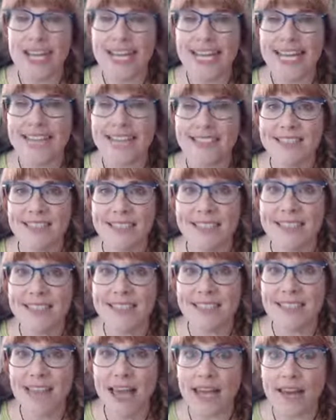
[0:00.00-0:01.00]
is
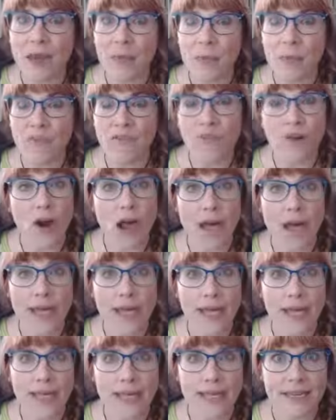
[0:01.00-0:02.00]
set up for
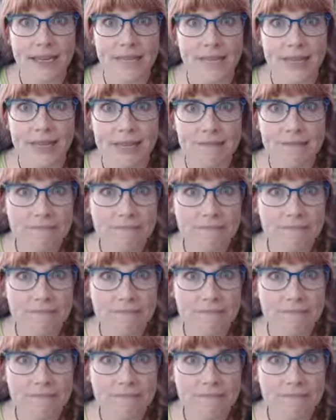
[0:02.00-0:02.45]
online giving